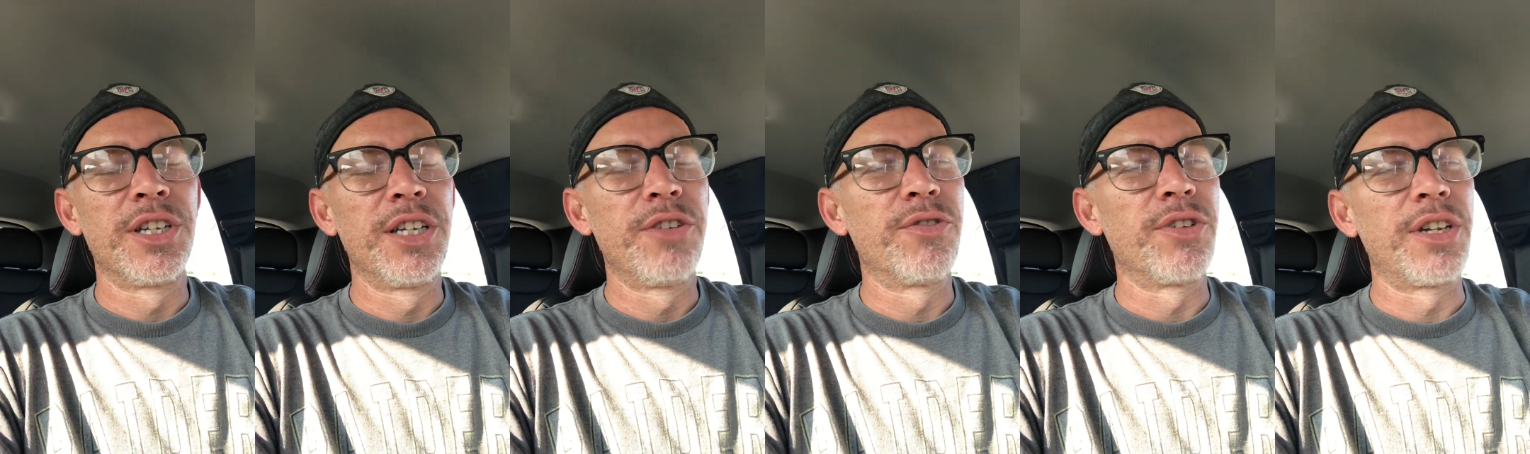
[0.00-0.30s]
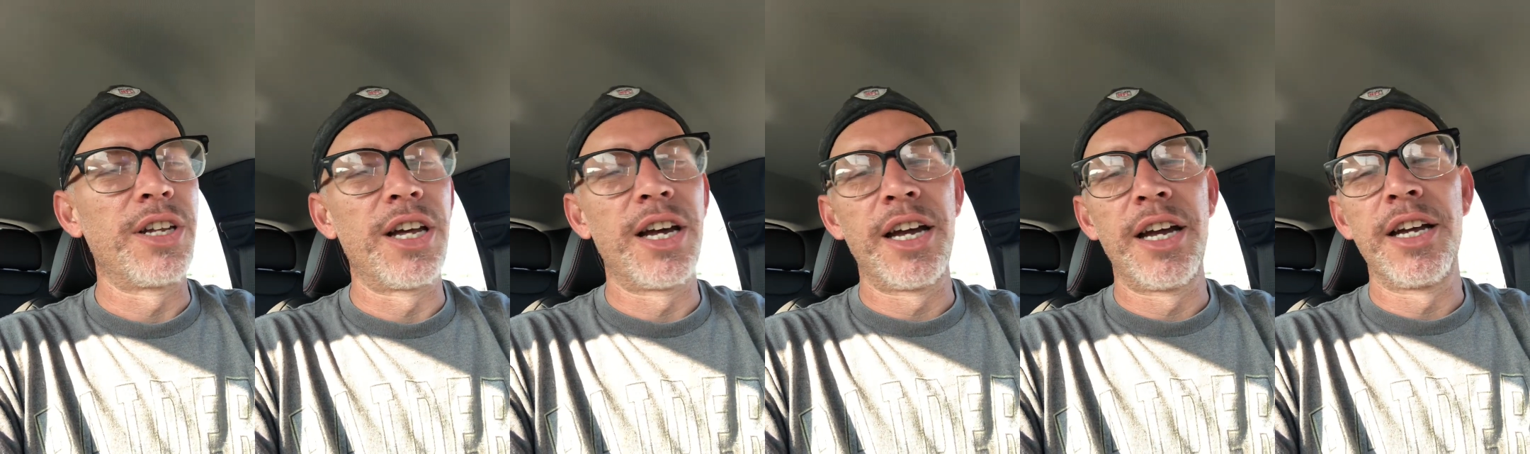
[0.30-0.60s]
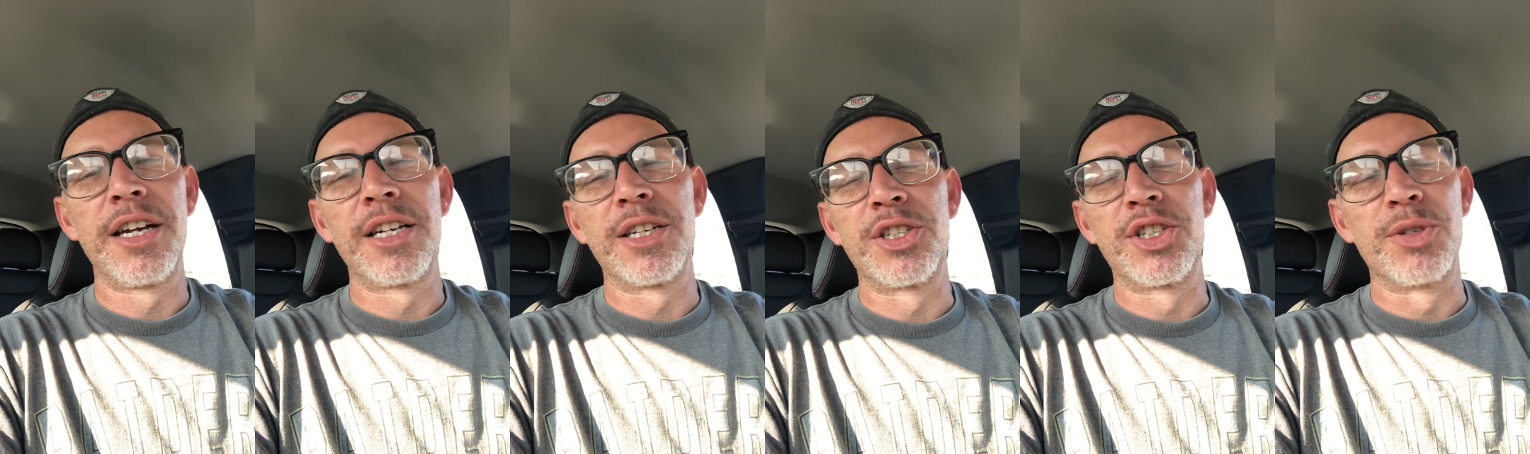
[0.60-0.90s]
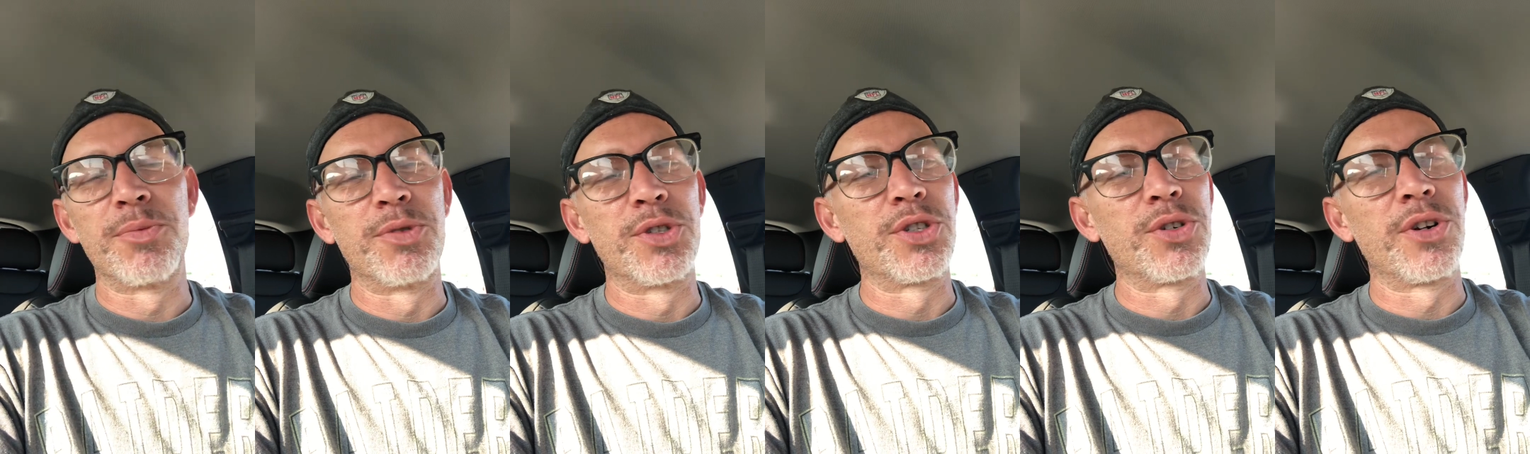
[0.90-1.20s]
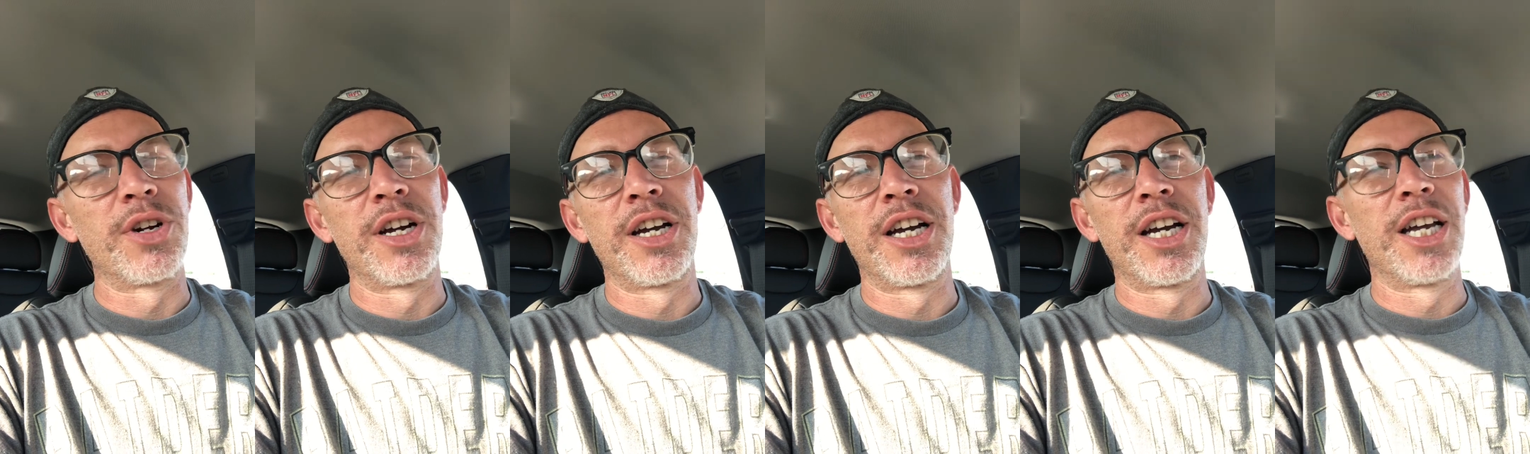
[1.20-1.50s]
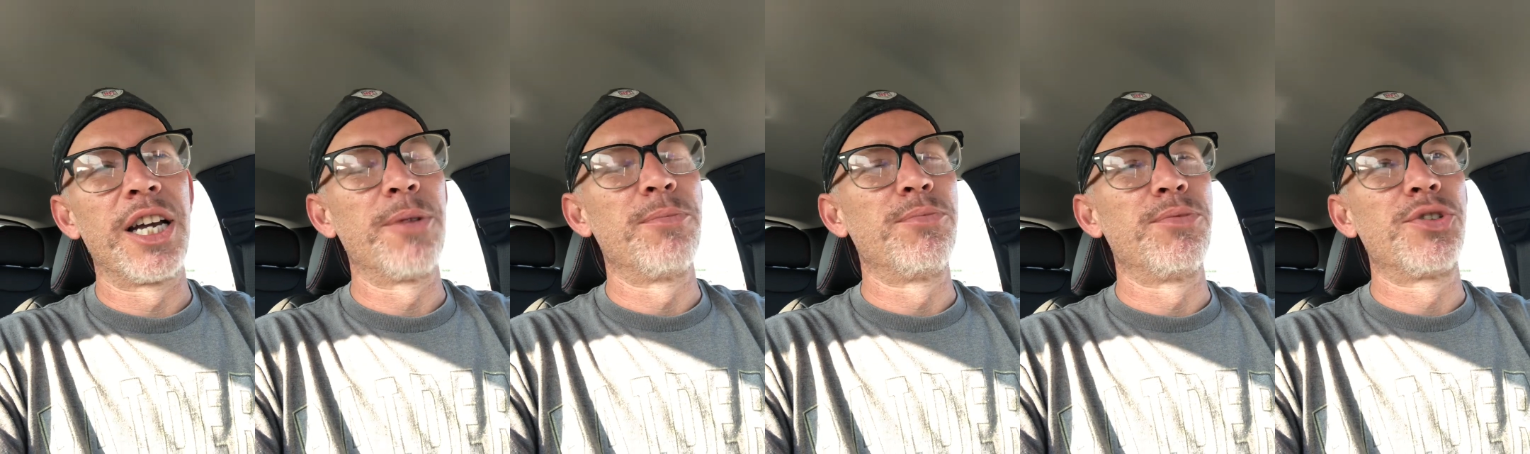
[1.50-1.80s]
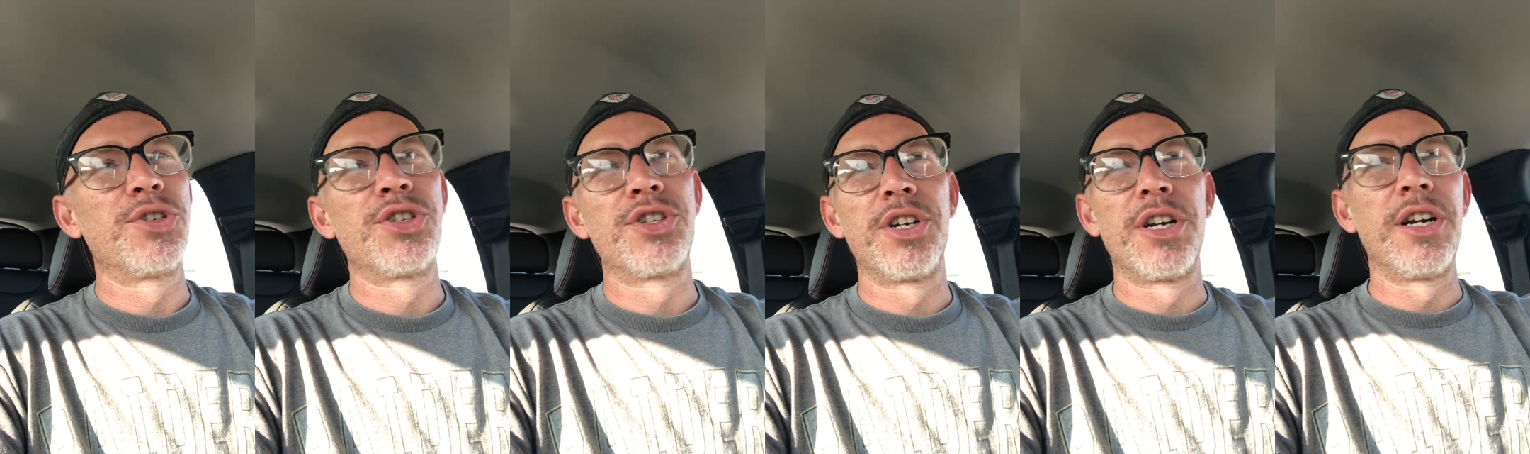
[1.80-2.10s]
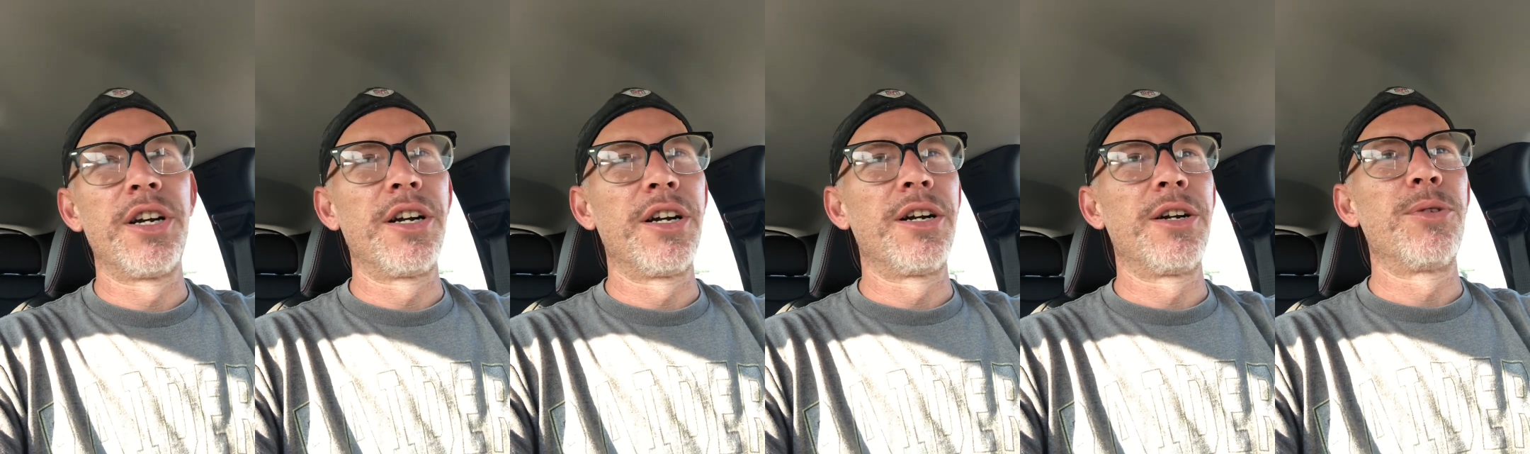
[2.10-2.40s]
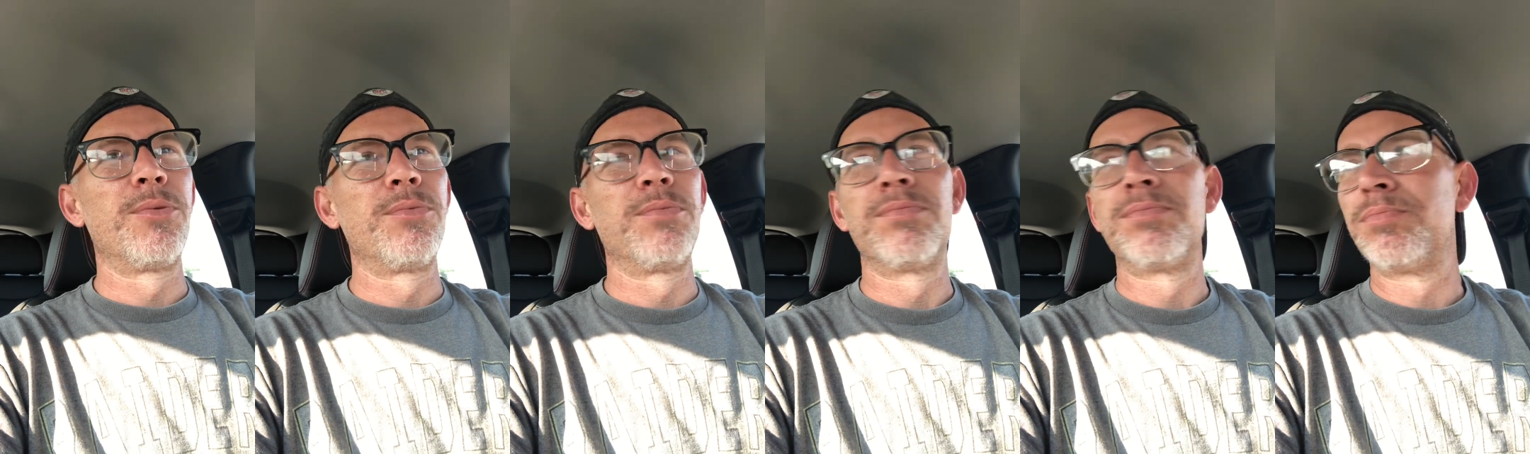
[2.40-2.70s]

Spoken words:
leave a like, a subscribe, share,